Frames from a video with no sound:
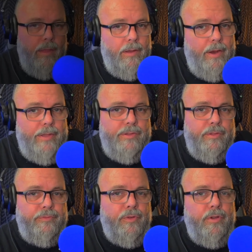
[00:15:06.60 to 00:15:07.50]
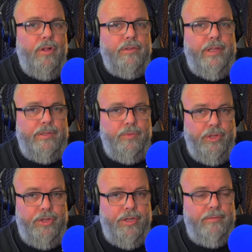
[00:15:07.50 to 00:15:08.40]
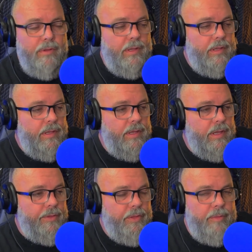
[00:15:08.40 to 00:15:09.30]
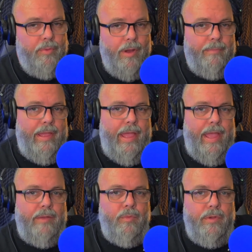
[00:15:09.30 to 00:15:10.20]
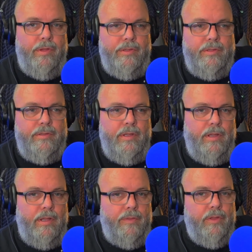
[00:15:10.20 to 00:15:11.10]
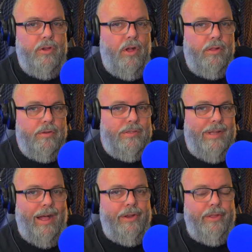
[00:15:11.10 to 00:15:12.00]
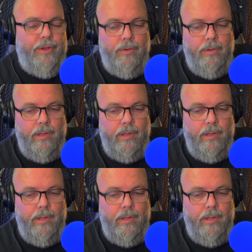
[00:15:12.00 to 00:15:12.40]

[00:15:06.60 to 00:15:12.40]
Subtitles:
All right, so the phone call test went good. The only problem I had was the caller's audio